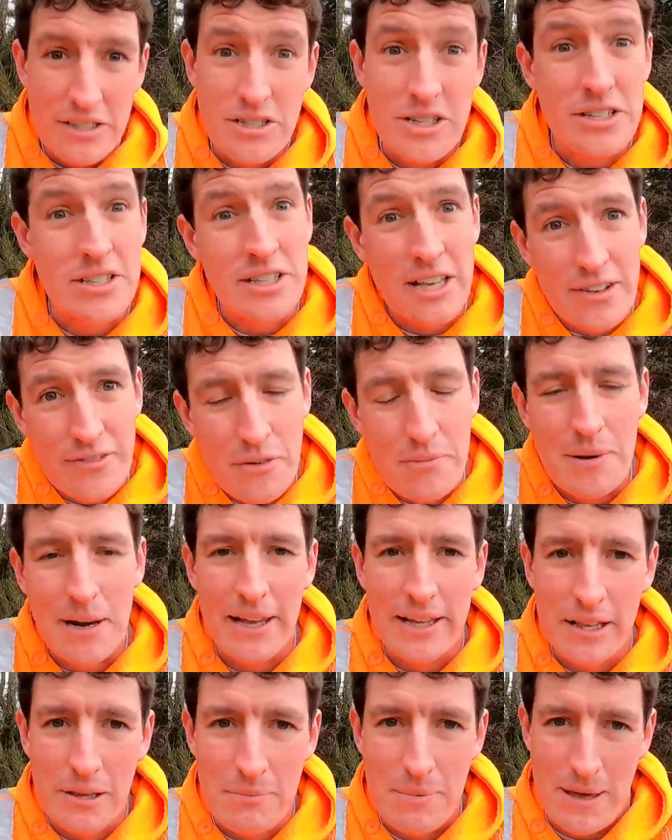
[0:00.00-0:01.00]
just give them
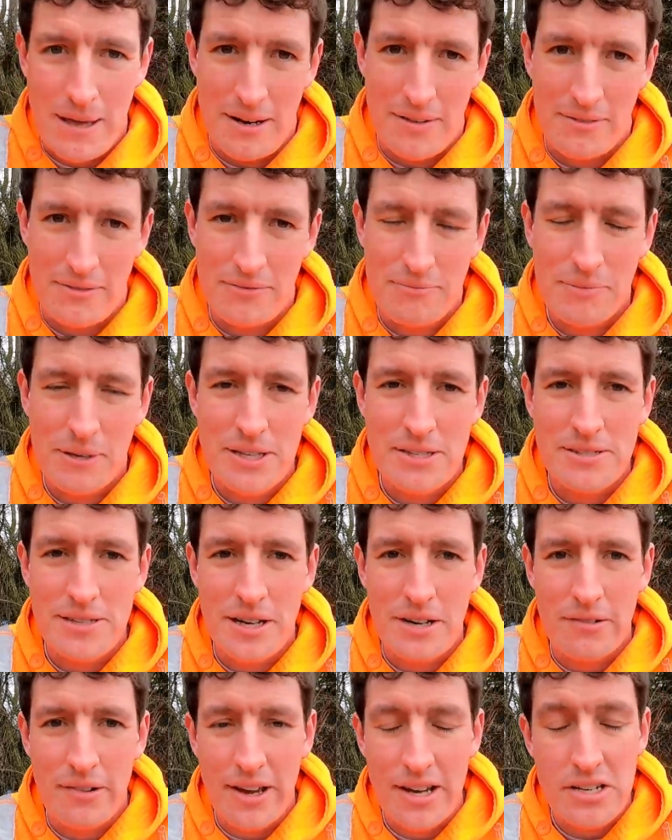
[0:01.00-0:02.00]
a little bit of
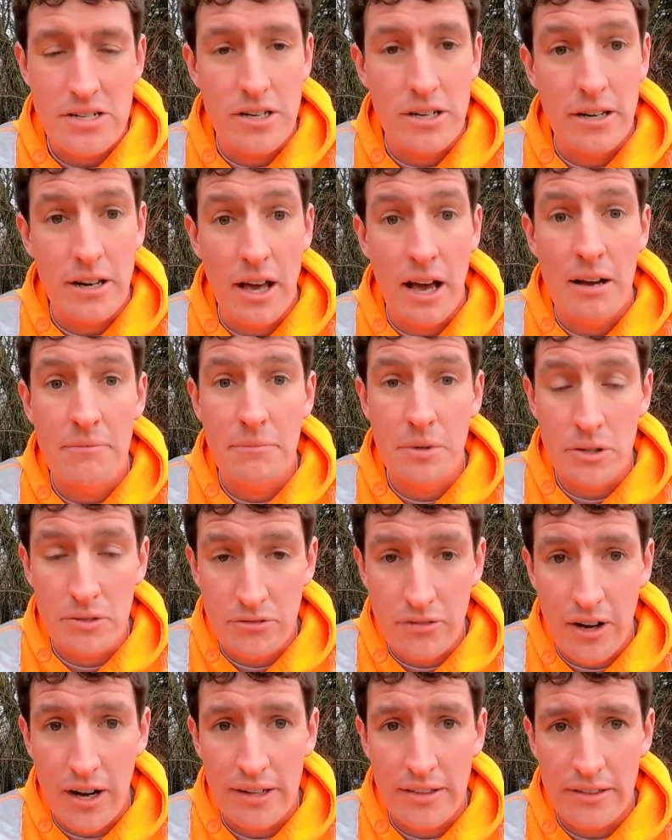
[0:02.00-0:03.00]
consideration,
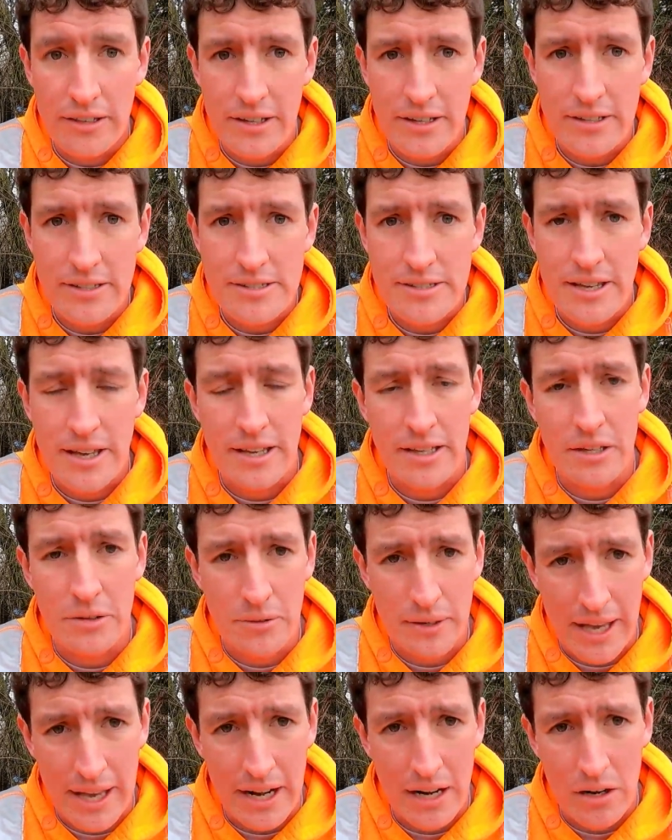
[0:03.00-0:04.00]
you'll find that
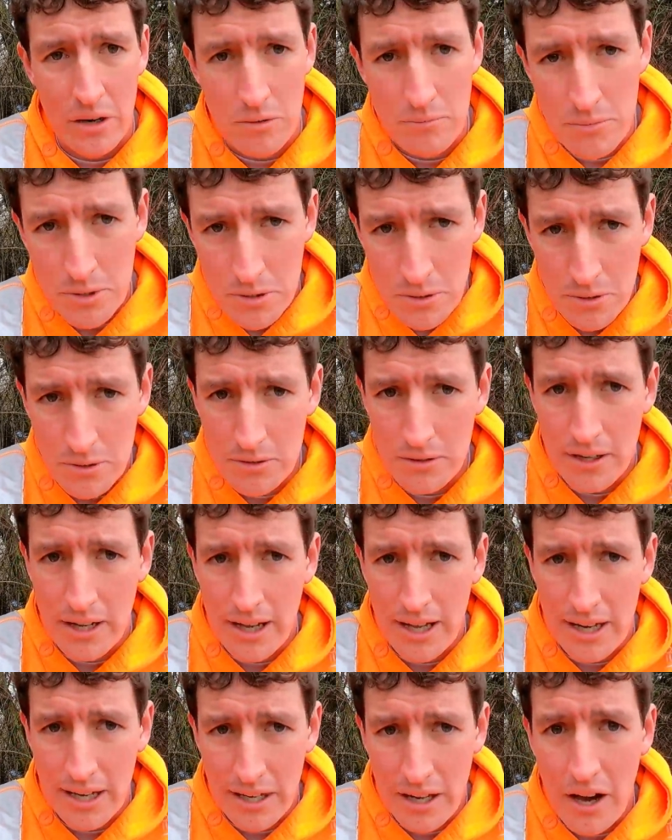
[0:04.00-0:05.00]
you'll get a lot more
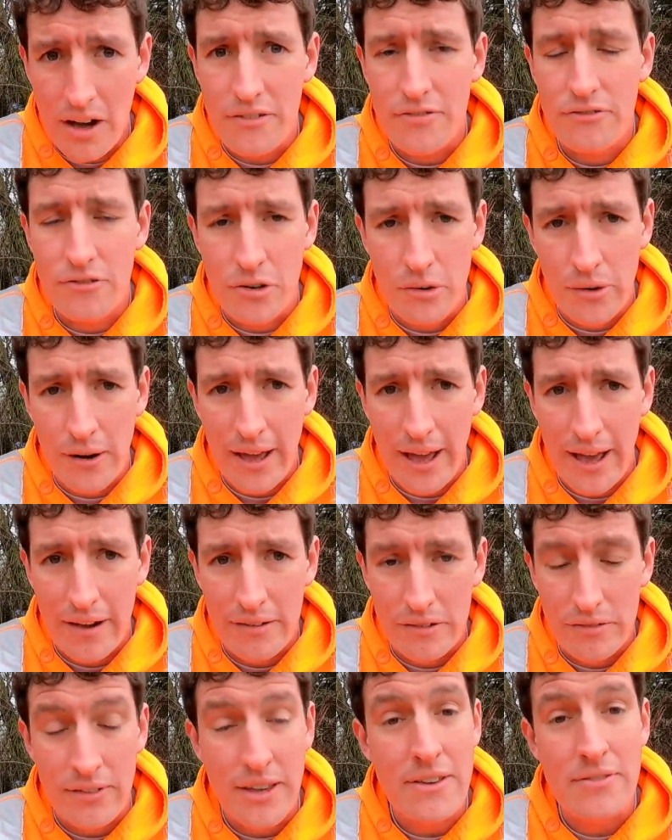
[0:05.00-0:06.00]
life for it
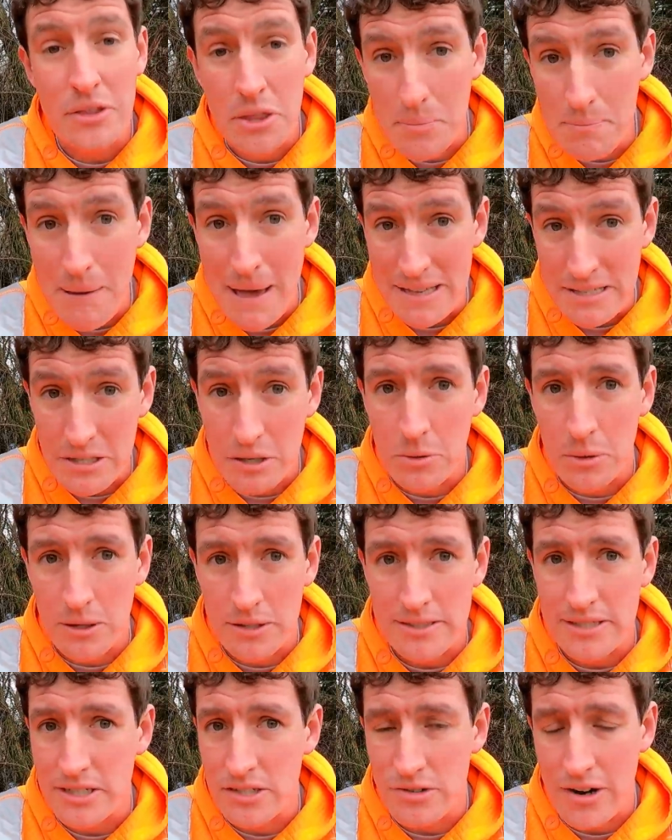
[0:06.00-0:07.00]
out of even the best
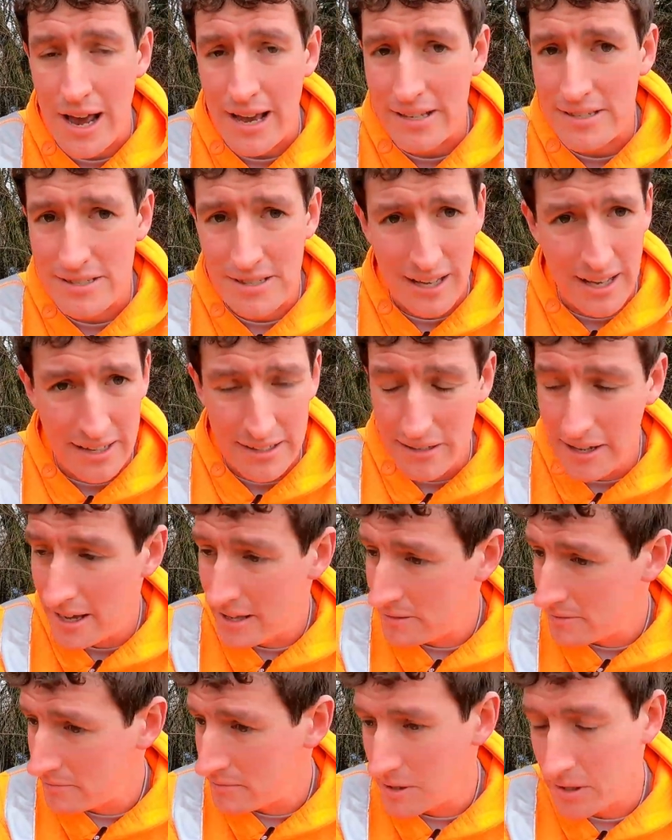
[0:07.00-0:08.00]
quality tracks.
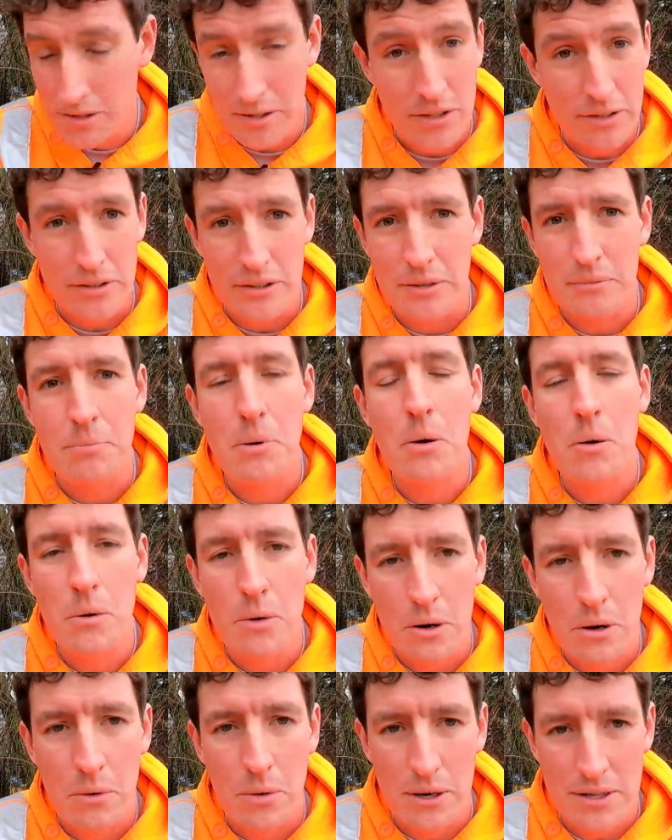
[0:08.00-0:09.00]
And the
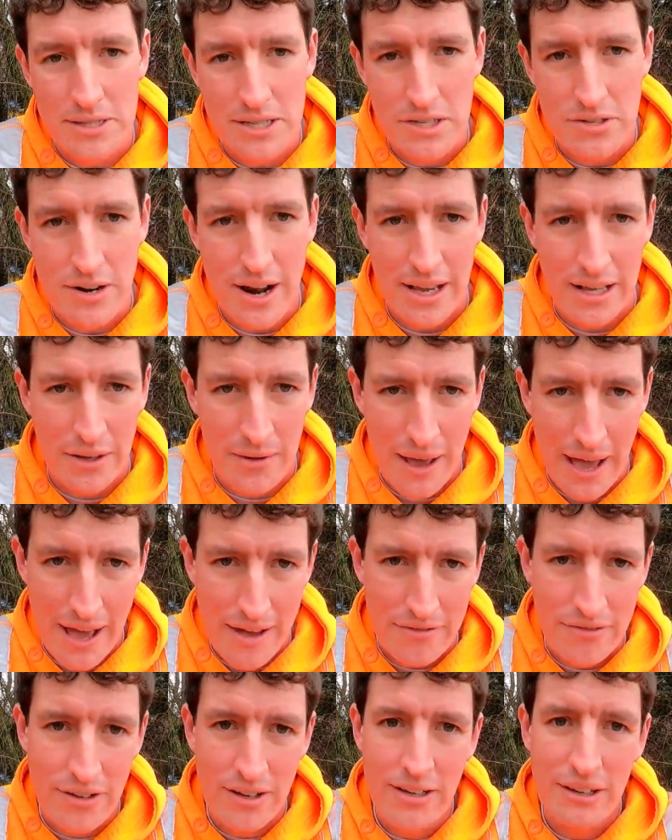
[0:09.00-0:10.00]
poorer quality track you
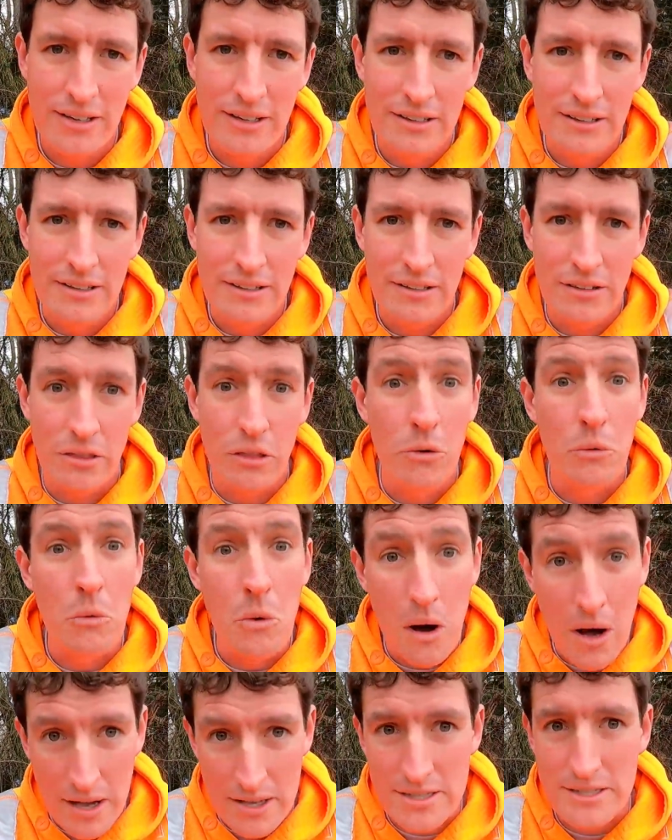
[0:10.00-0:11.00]
have, the
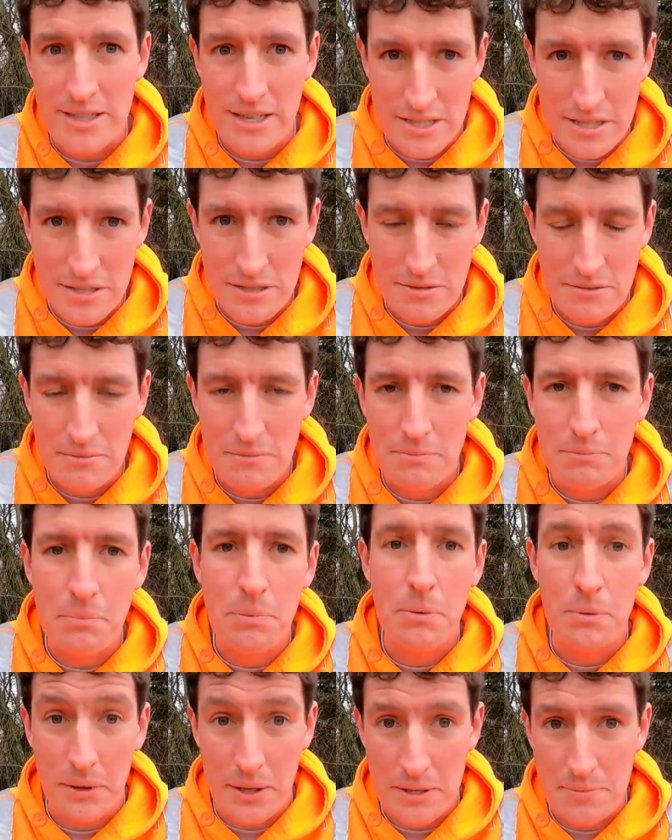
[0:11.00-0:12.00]
worse these
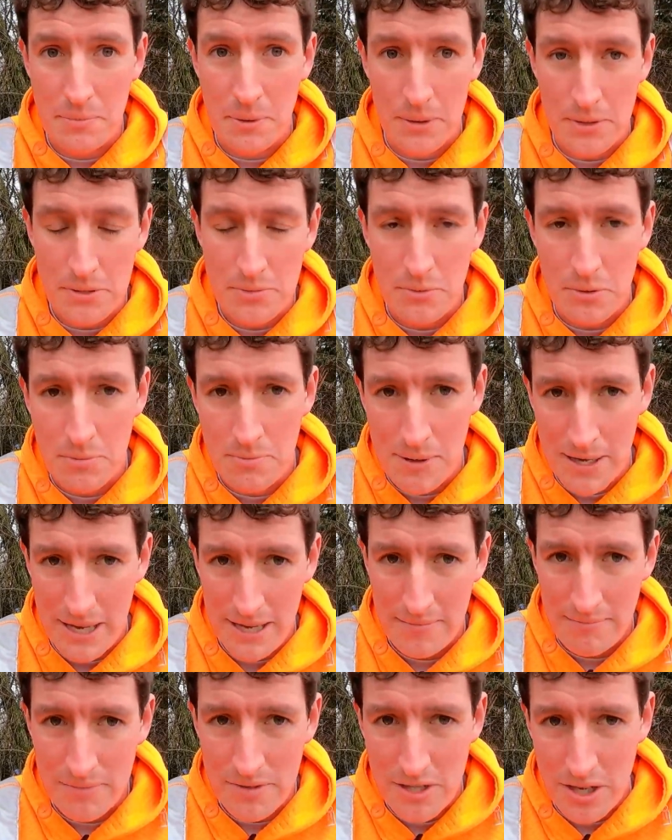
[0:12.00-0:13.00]
points will
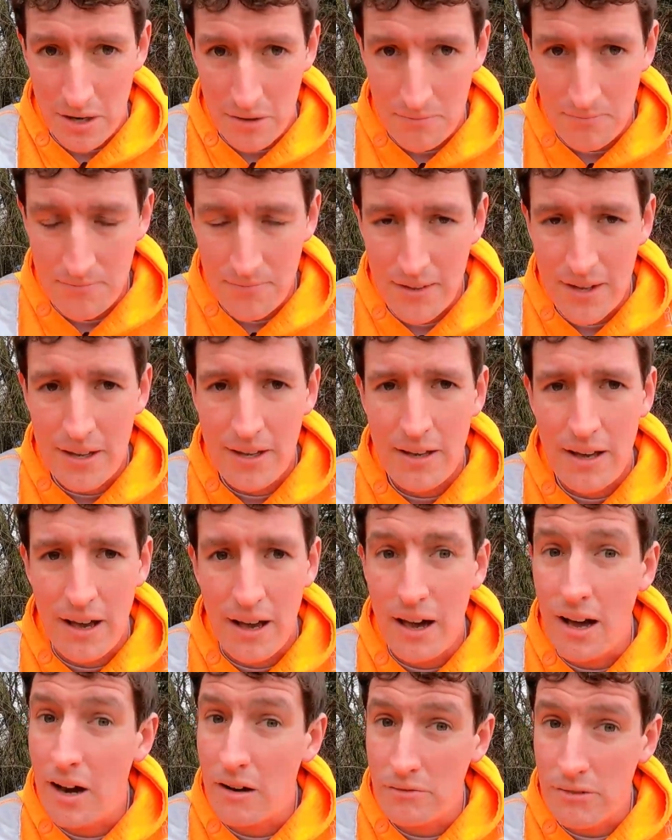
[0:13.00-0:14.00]
be. So
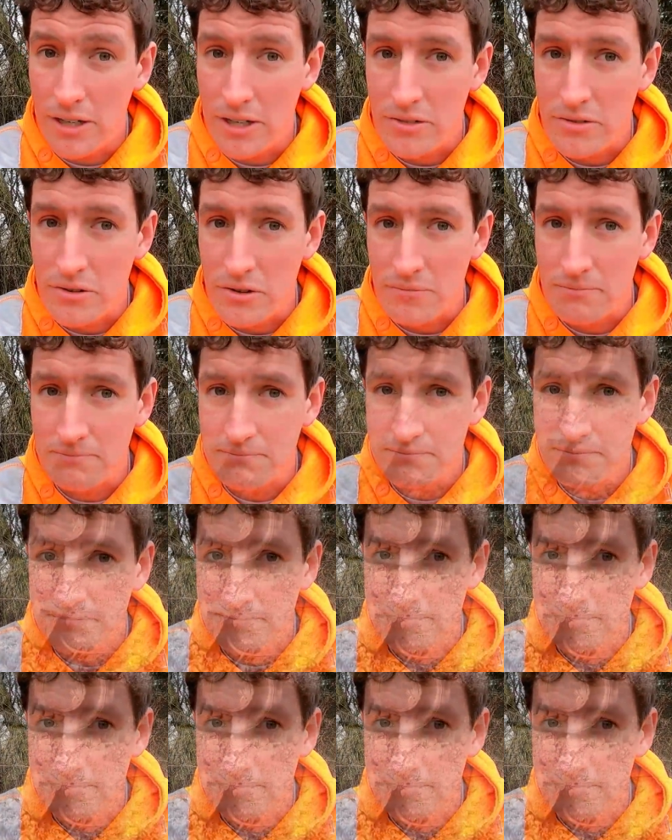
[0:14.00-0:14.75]
I'll run you through them.